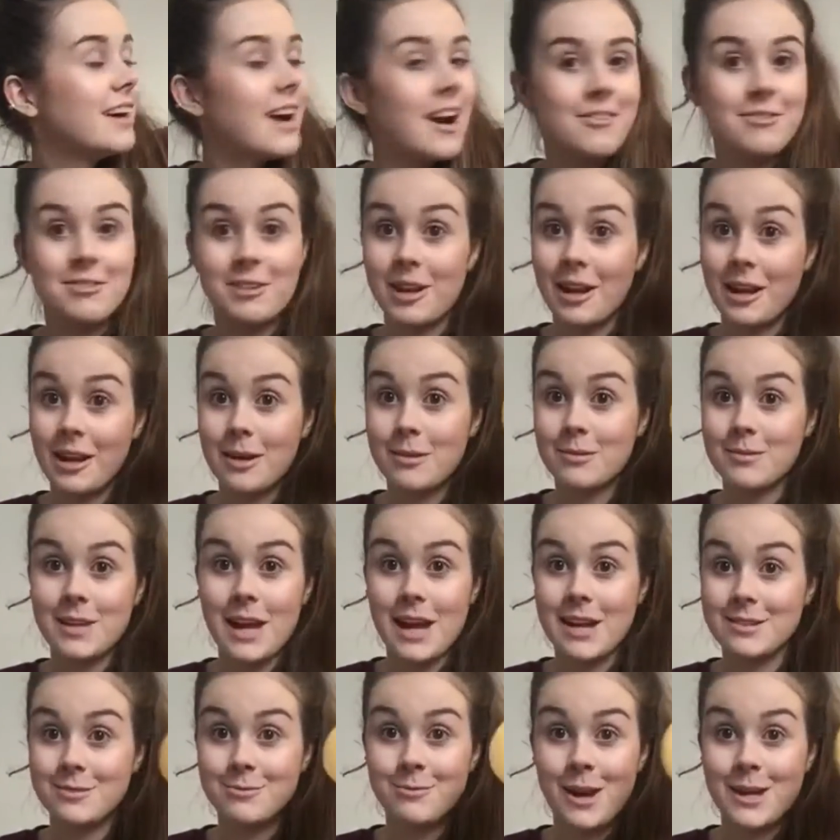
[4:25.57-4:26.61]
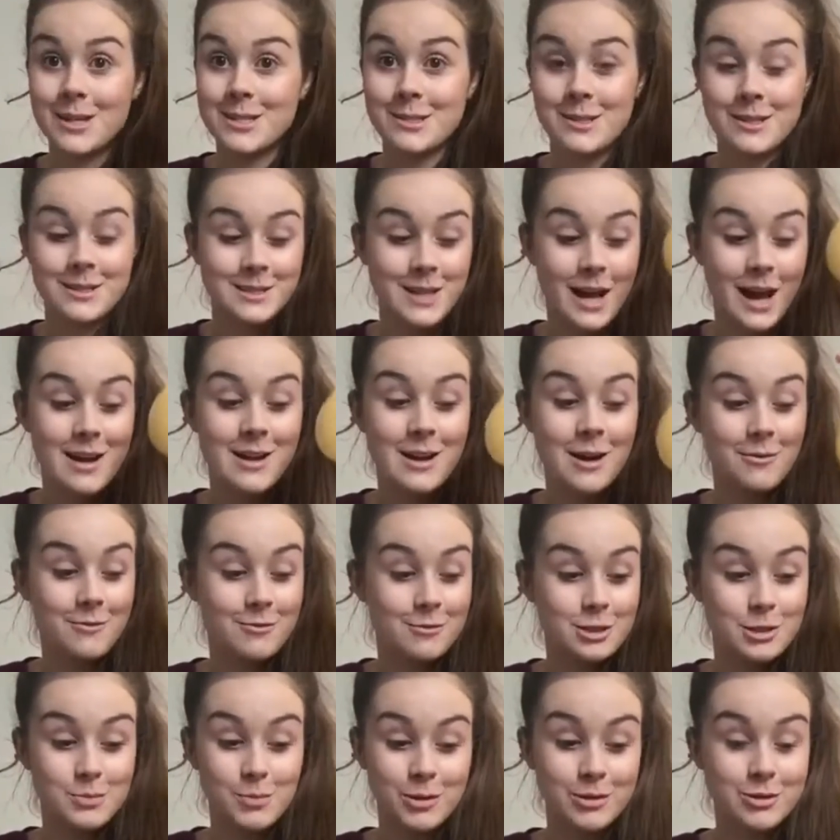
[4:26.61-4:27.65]
I feel like I'm getting way too excited
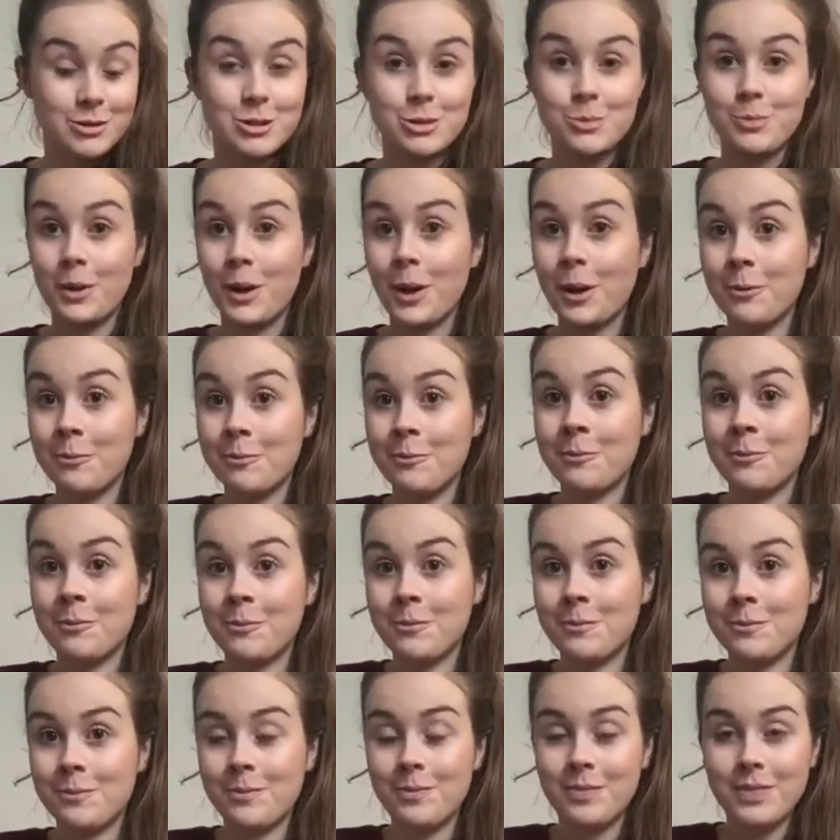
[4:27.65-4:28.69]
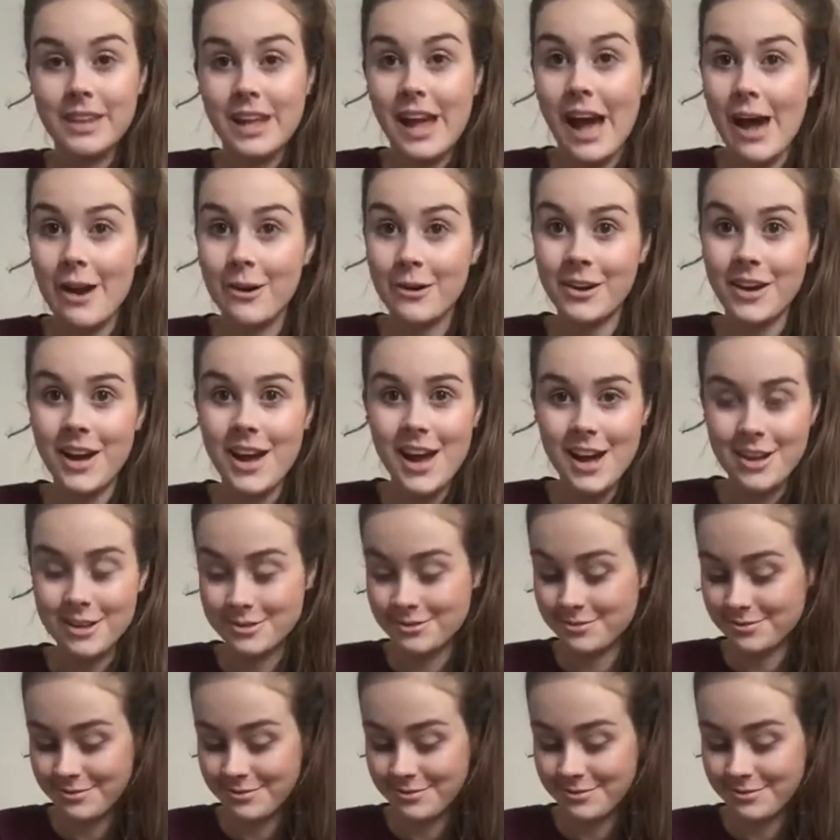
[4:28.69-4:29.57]
over a sponge, but I don't care.